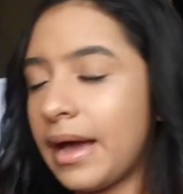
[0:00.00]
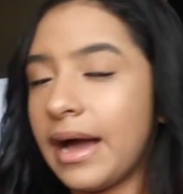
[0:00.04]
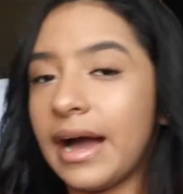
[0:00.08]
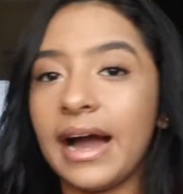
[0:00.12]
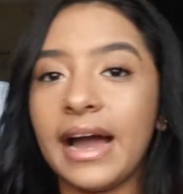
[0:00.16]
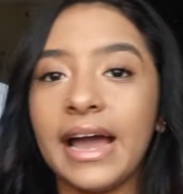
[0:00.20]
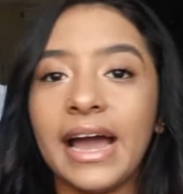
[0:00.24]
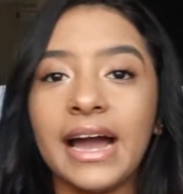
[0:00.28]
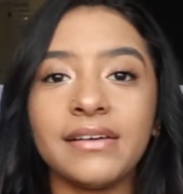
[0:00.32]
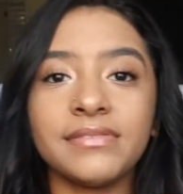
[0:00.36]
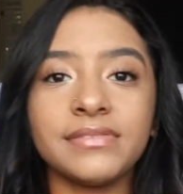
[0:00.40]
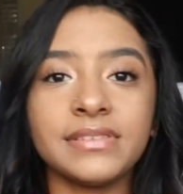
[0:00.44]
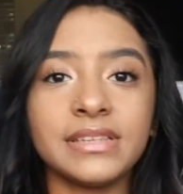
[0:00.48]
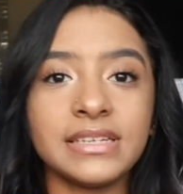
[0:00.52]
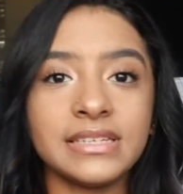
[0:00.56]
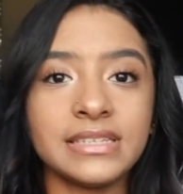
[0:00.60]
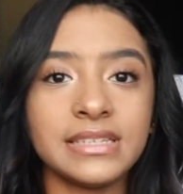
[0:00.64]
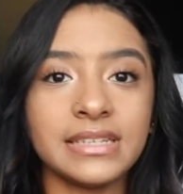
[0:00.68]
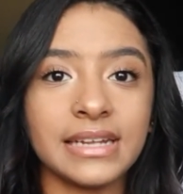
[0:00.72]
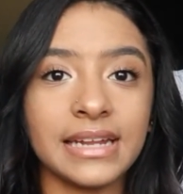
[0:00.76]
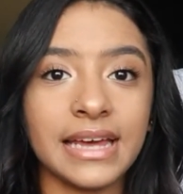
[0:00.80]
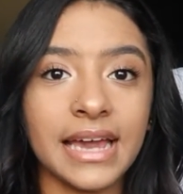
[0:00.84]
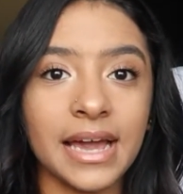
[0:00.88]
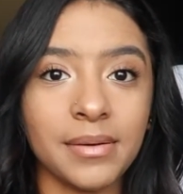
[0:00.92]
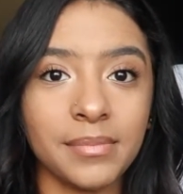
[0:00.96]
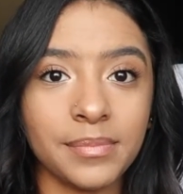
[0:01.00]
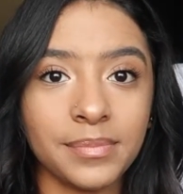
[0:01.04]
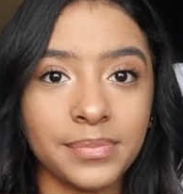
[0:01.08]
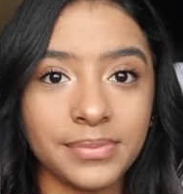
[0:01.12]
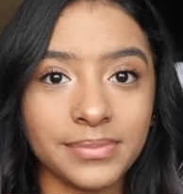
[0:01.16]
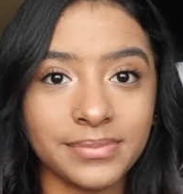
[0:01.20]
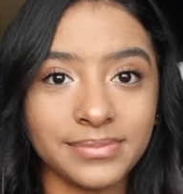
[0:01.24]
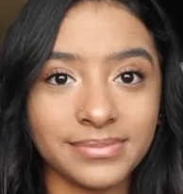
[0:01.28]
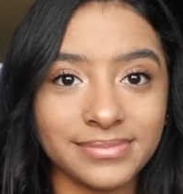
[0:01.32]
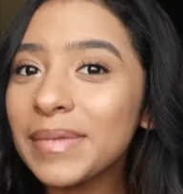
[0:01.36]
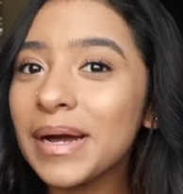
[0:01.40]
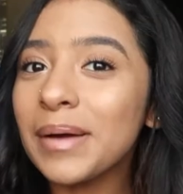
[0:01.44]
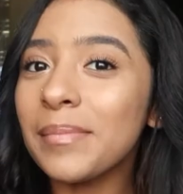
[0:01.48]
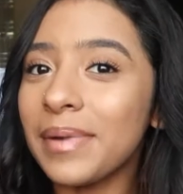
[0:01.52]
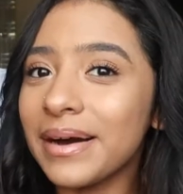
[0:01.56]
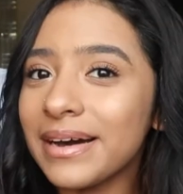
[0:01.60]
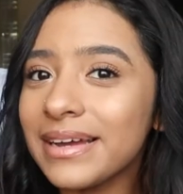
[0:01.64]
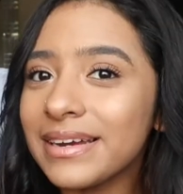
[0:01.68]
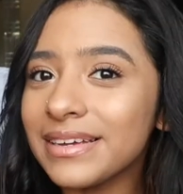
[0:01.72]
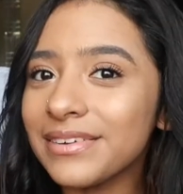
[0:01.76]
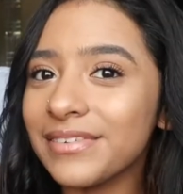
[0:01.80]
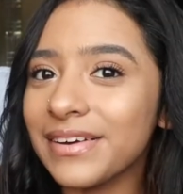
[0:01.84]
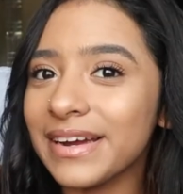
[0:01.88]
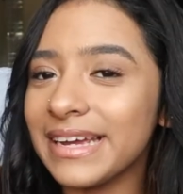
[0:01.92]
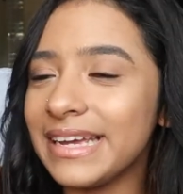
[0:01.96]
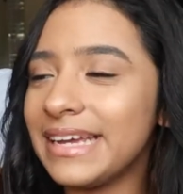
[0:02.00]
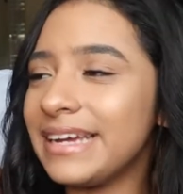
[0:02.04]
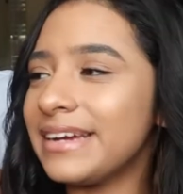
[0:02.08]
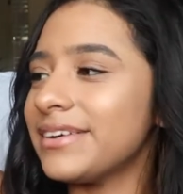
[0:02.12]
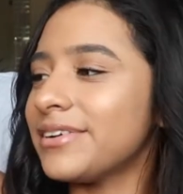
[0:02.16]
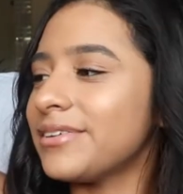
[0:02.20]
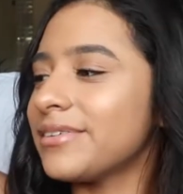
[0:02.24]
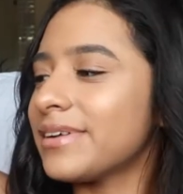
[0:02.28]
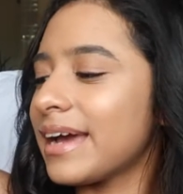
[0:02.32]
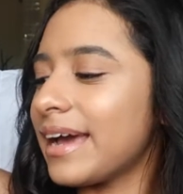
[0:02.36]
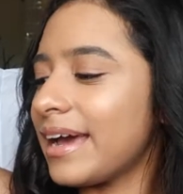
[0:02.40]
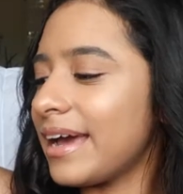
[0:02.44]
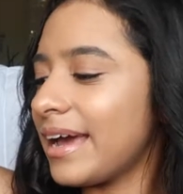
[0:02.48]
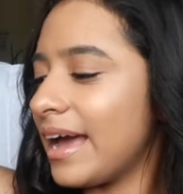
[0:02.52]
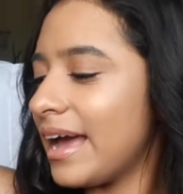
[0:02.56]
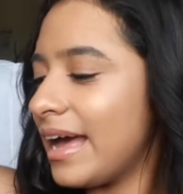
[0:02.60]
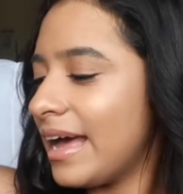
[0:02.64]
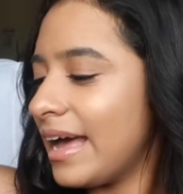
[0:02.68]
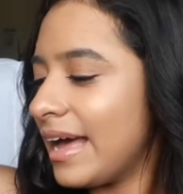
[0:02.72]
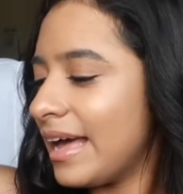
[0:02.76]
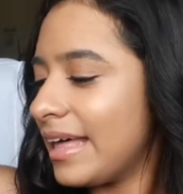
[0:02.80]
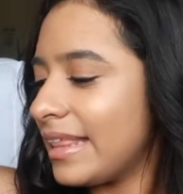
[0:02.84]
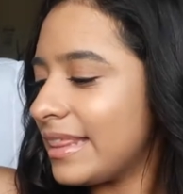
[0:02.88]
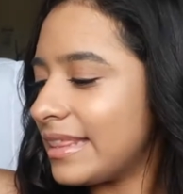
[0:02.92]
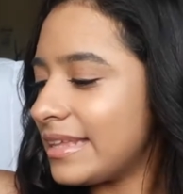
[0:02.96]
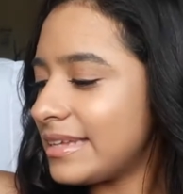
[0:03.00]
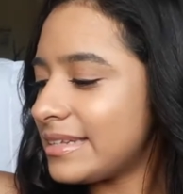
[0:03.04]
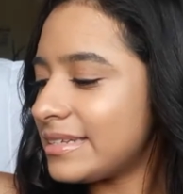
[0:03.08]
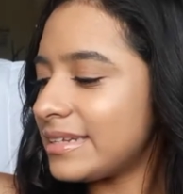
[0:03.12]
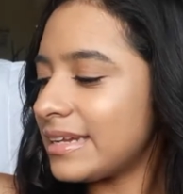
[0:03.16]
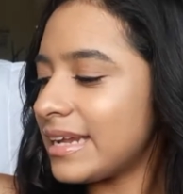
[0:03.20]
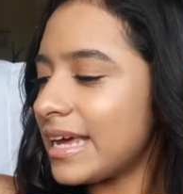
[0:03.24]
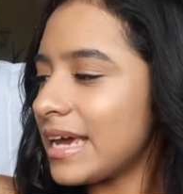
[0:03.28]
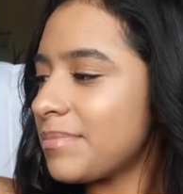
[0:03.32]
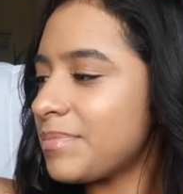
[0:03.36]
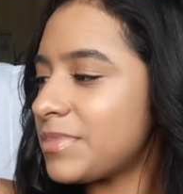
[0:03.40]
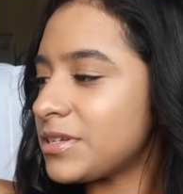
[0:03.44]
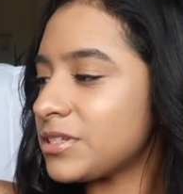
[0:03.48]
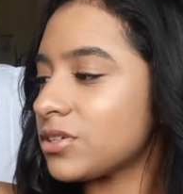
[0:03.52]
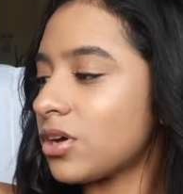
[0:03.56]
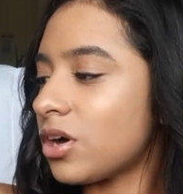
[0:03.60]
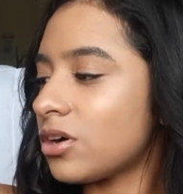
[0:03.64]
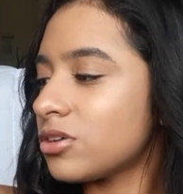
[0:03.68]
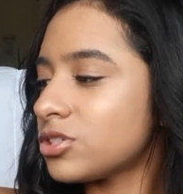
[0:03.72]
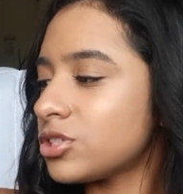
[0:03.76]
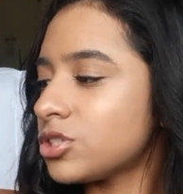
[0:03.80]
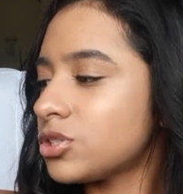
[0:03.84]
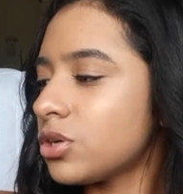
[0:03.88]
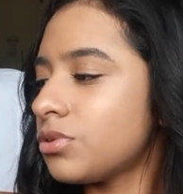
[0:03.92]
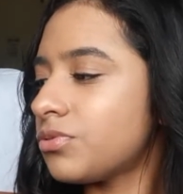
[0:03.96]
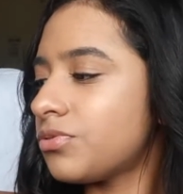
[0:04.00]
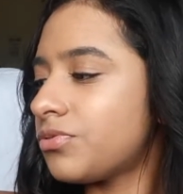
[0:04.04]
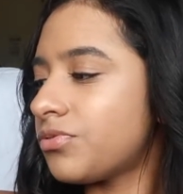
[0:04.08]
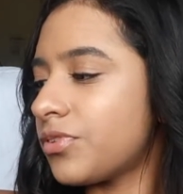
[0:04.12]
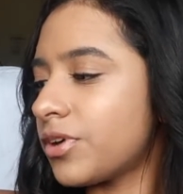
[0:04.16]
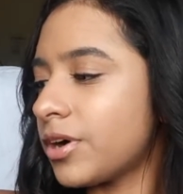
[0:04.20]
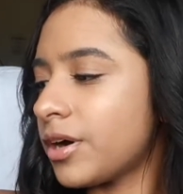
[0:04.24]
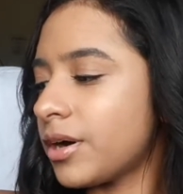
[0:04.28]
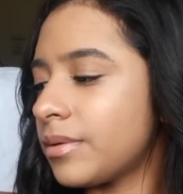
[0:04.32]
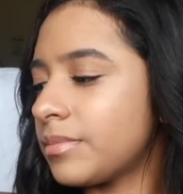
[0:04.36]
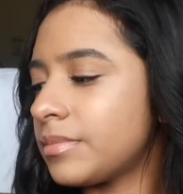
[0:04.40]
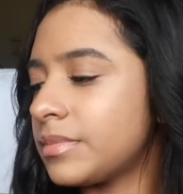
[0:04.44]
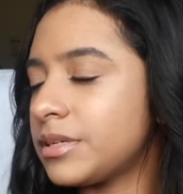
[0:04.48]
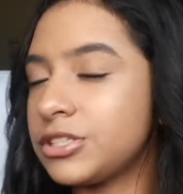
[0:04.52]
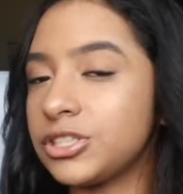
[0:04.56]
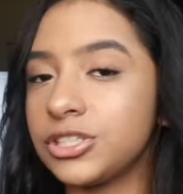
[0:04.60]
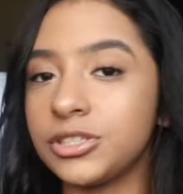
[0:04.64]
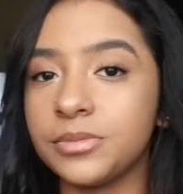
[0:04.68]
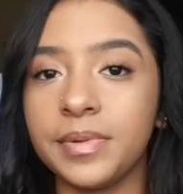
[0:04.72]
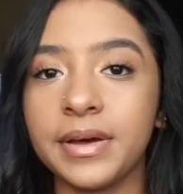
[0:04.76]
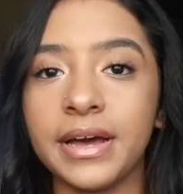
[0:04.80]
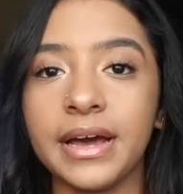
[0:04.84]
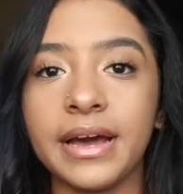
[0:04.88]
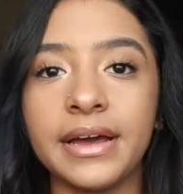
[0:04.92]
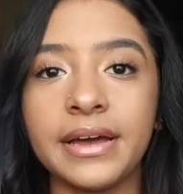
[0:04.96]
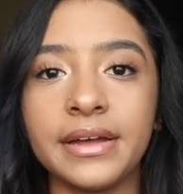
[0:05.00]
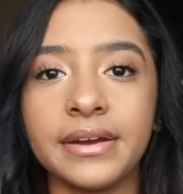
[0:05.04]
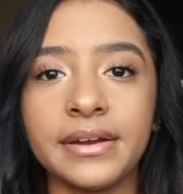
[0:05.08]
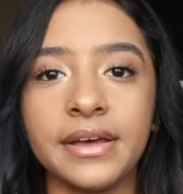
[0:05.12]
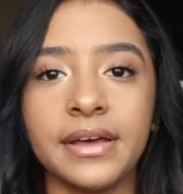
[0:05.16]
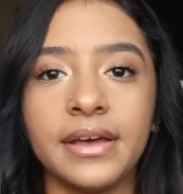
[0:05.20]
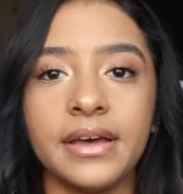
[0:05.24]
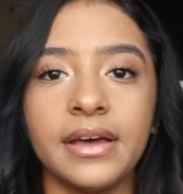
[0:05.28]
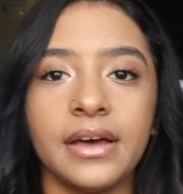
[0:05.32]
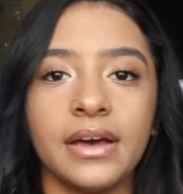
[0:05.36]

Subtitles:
I have this lamp, my buddy right here, okay? This lamp is also from Japan.